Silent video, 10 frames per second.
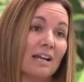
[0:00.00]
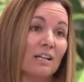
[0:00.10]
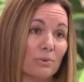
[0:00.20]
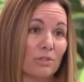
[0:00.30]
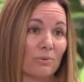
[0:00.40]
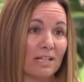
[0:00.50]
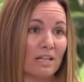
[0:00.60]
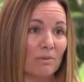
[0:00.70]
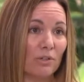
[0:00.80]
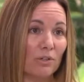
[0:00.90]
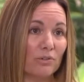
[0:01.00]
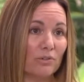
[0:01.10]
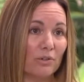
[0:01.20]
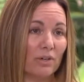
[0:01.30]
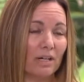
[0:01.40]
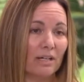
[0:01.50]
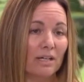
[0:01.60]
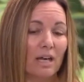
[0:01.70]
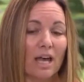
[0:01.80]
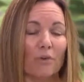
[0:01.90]
it was the right time to close the door.
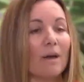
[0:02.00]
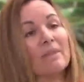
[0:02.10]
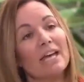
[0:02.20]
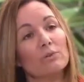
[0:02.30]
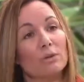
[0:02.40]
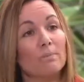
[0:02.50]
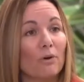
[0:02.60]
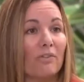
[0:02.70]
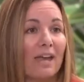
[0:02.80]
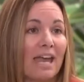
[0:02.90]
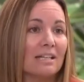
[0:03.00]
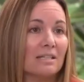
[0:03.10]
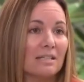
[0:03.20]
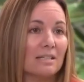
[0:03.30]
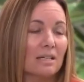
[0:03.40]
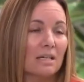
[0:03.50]
I grabbed the handle with both hands,